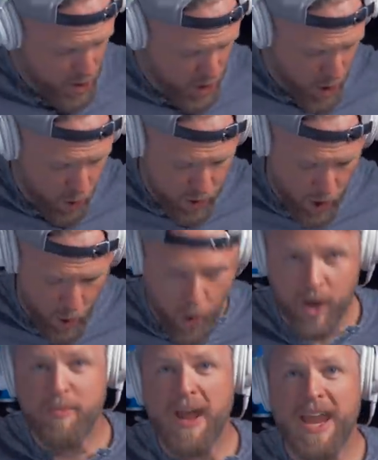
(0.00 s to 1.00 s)
No
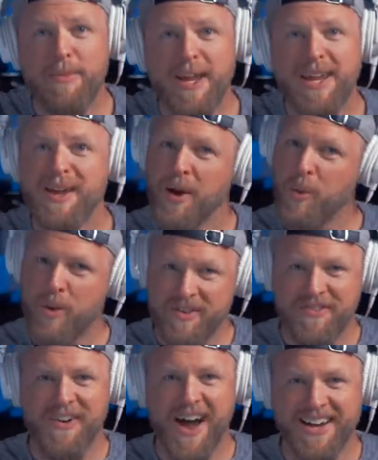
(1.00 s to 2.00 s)
cord, baby. We
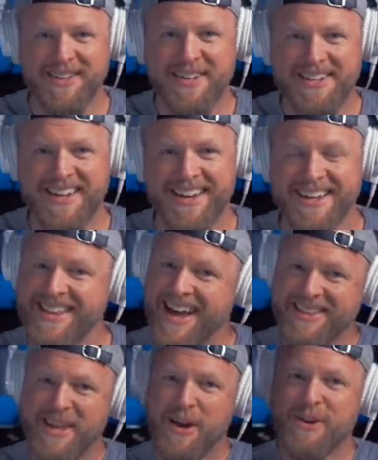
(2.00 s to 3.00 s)
finally did it.
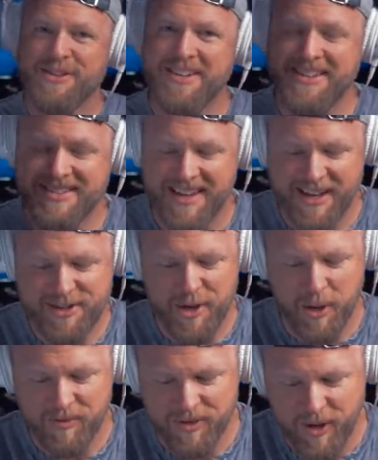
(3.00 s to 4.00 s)
That there is an inside
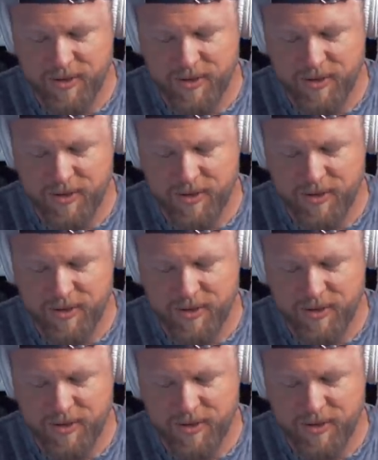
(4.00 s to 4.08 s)
joke for